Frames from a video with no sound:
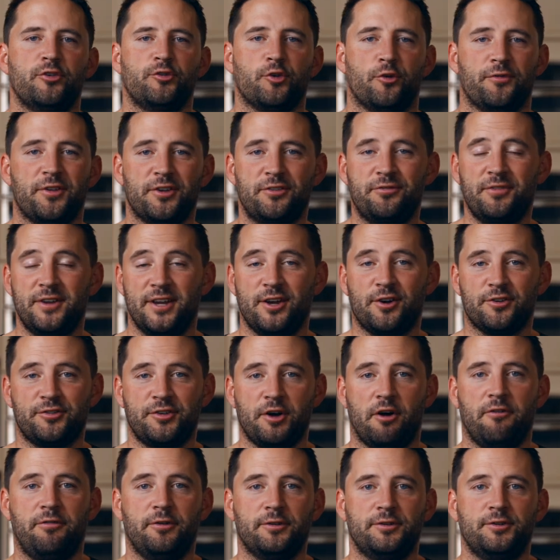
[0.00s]
So if this video is
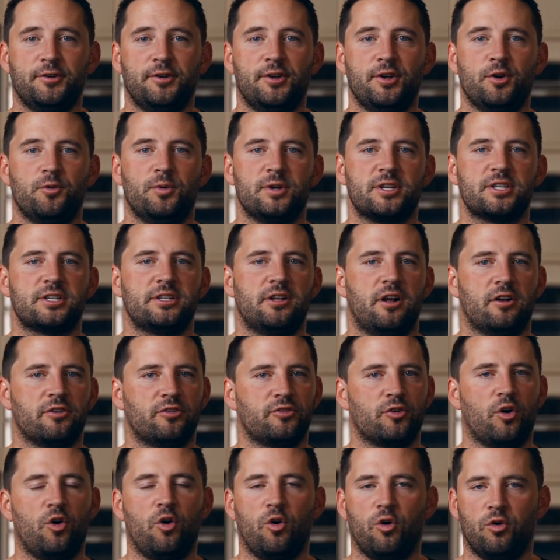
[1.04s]
helpful to you, we just
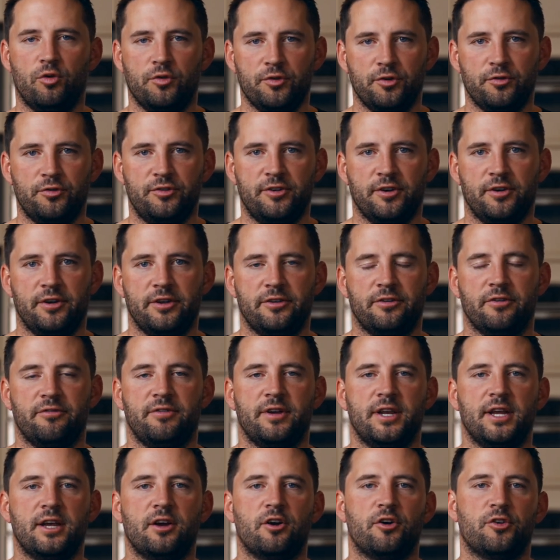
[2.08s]
launched a whole new series of
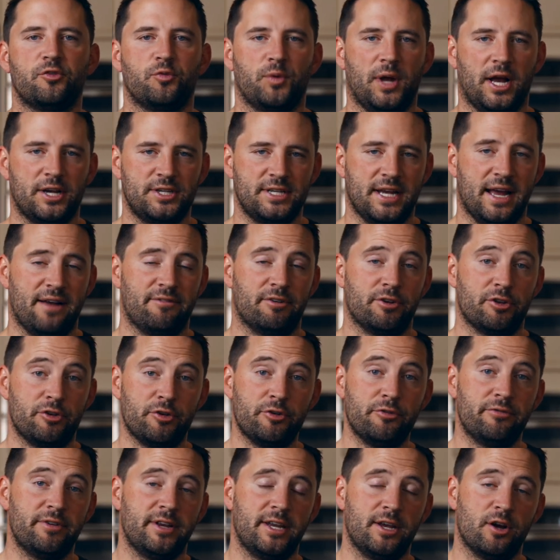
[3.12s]
videos. We actually have a
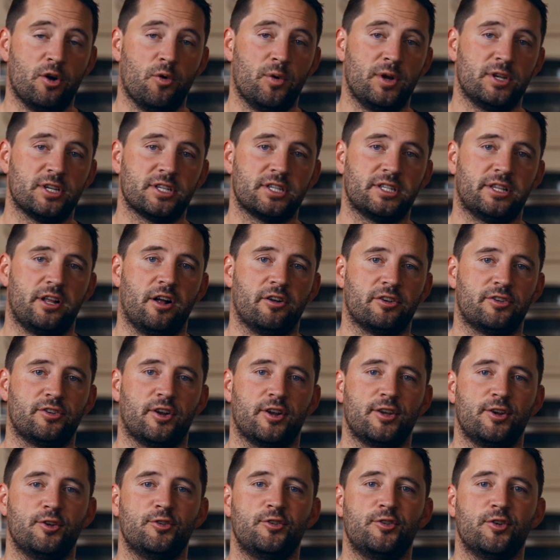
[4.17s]
new video we just launched
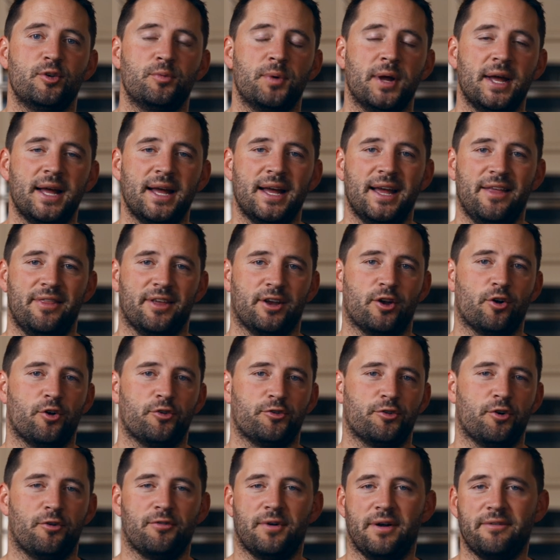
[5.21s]
on YouTube that
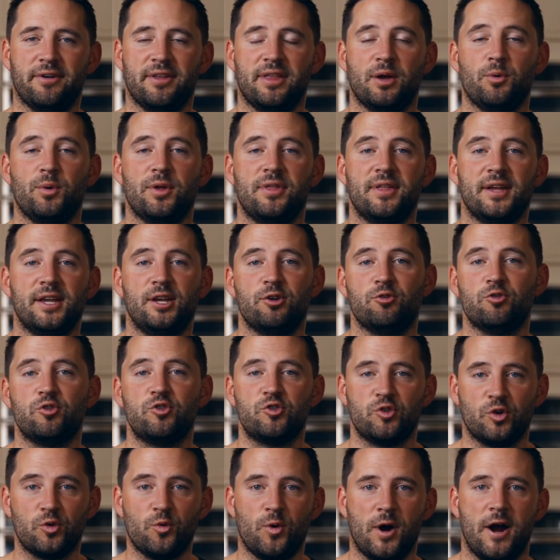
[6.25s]
goes over everything we think you you
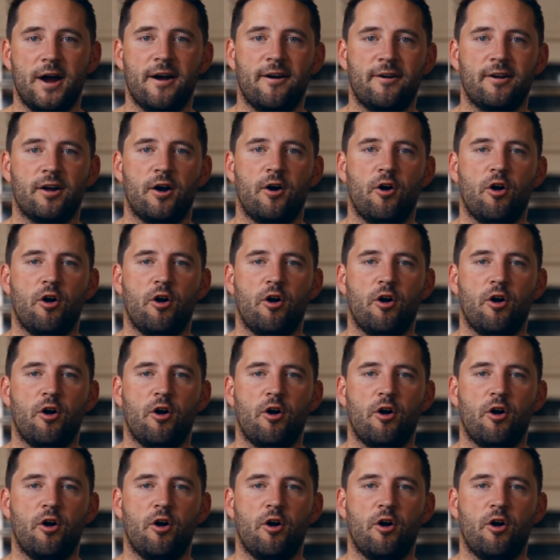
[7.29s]
should wire in a